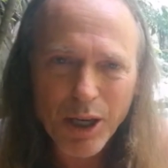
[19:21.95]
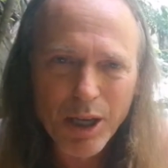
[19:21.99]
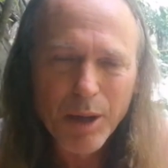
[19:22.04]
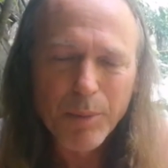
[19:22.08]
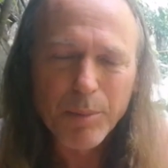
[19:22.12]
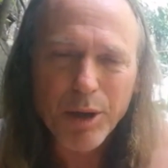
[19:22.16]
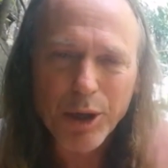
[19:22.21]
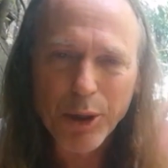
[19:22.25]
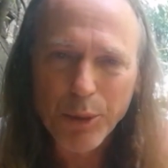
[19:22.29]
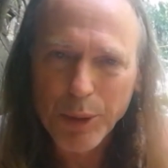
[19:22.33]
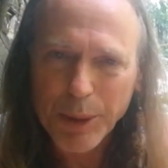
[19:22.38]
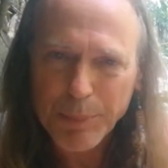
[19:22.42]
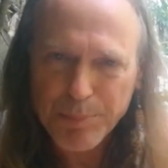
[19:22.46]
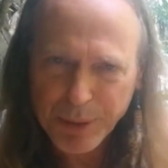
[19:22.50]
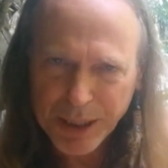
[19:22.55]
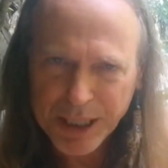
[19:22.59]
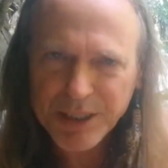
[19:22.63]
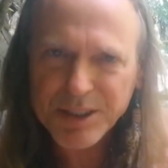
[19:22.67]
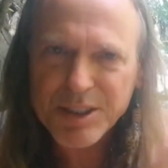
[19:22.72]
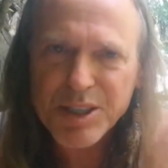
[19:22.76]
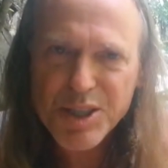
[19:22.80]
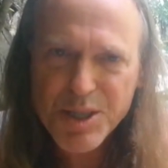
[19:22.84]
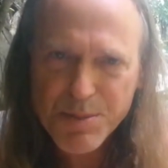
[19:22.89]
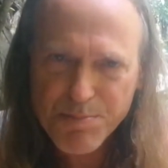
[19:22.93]
I'm going to
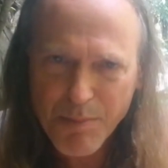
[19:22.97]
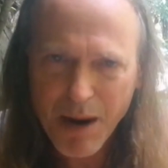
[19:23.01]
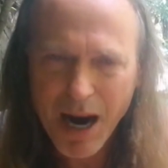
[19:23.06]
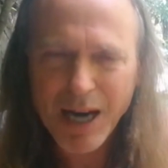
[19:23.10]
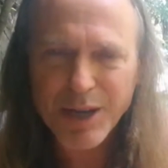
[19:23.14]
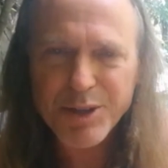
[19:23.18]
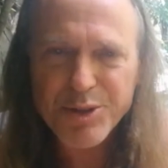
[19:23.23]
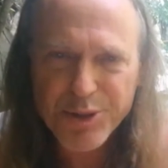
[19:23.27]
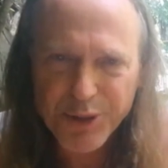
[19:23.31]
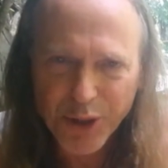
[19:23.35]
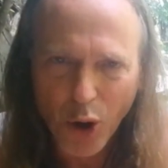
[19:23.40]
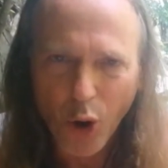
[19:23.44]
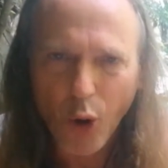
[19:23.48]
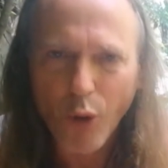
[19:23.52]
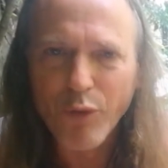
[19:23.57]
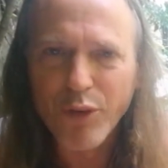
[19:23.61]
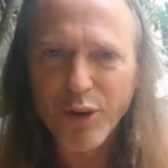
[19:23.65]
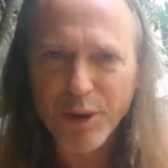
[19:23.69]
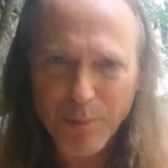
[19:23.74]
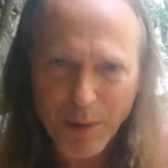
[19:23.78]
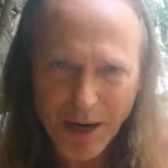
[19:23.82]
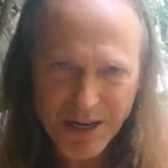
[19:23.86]
repeat this mantra over to